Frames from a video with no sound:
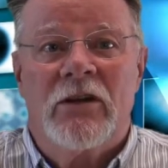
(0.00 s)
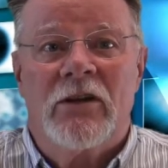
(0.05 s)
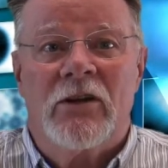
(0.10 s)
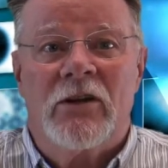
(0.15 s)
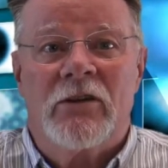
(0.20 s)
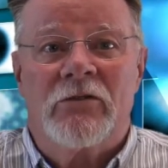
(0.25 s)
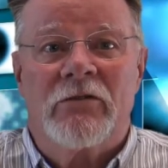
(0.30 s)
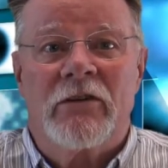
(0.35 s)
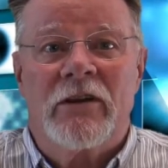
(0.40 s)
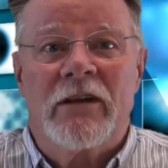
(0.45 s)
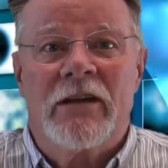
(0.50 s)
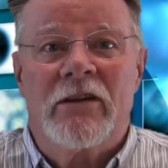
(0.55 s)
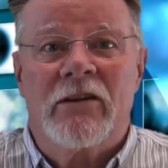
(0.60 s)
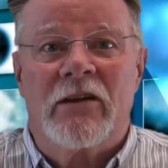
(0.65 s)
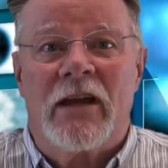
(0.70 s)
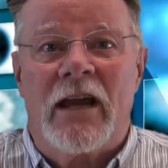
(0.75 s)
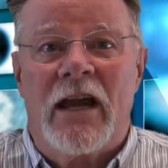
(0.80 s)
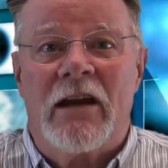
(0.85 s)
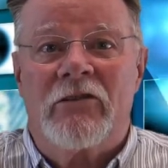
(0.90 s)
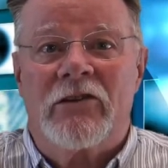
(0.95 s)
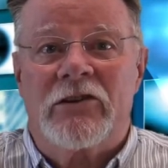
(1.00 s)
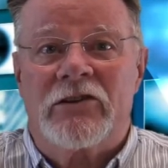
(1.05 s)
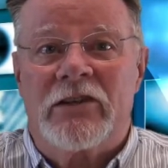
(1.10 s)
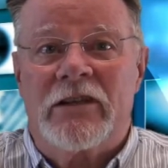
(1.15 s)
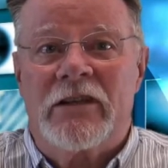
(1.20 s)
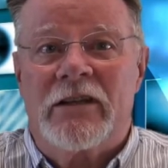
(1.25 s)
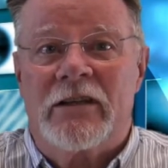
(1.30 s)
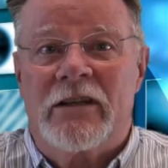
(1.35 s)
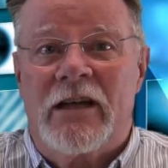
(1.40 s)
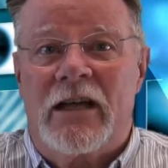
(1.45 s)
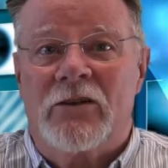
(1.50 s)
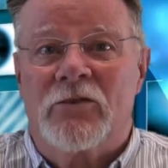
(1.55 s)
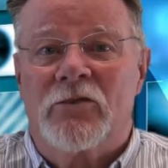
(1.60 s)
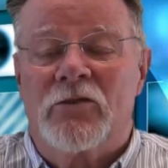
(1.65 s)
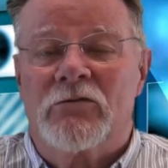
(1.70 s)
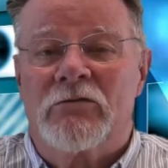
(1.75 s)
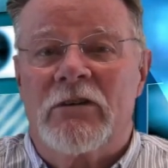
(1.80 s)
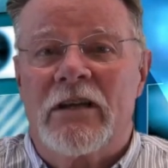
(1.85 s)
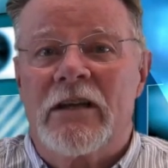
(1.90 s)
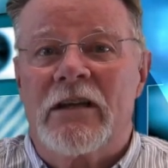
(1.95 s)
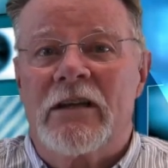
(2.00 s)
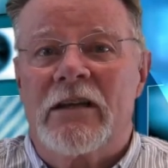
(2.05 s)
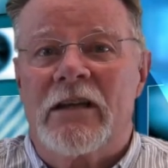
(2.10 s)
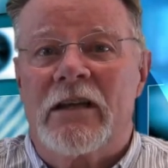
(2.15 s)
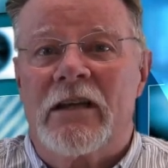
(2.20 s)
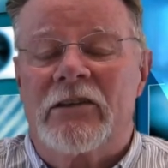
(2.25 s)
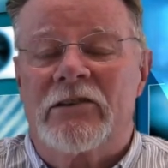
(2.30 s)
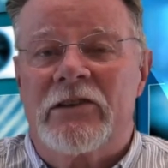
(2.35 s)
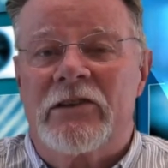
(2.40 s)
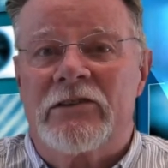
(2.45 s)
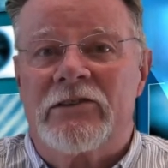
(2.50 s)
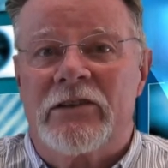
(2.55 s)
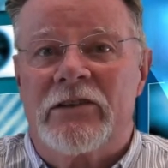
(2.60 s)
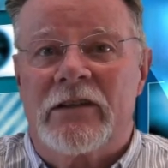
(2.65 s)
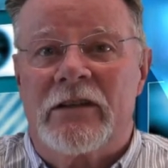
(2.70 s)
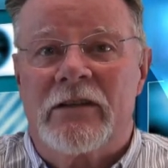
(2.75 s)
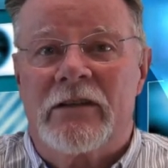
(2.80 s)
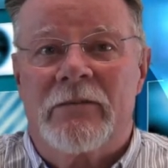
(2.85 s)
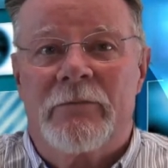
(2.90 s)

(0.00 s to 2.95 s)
of legal heresy than already existed.